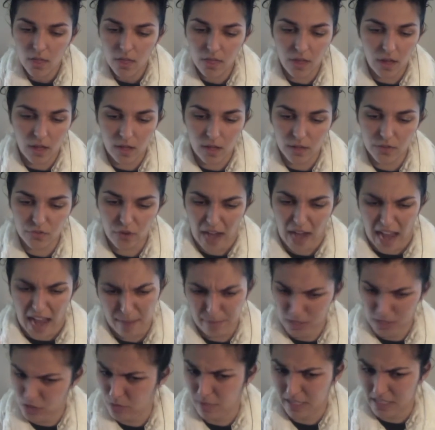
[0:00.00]

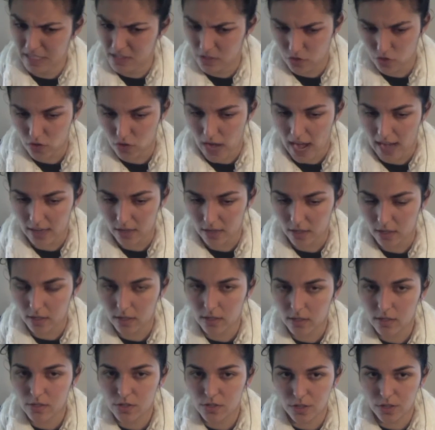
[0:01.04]
assuming it's a
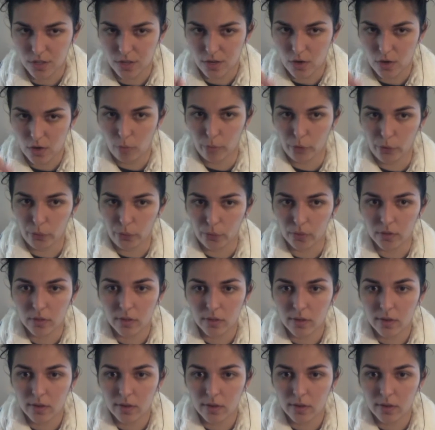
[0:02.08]
tracker to the Nomu.